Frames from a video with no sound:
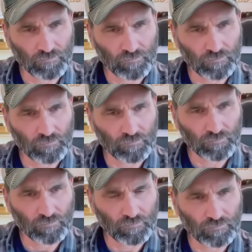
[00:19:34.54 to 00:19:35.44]

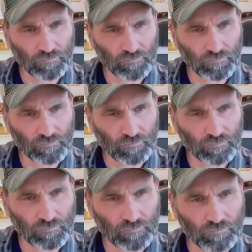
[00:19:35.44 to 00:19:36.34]

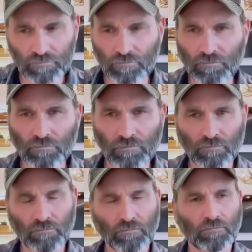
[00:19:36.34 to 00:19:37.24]

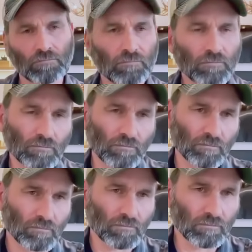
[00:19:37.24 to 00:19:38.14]

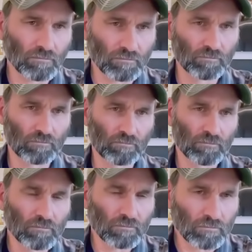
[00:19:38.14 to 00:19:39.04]

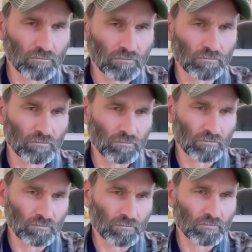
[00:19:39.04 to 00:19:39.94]

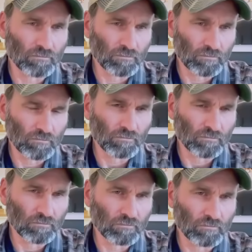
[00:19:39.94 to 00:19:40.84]

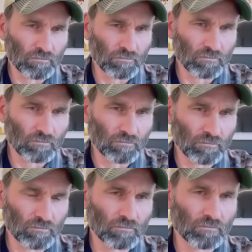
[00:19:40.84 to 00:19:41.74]

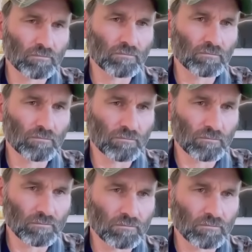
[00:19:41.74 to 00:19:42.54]
The person shown says nothing.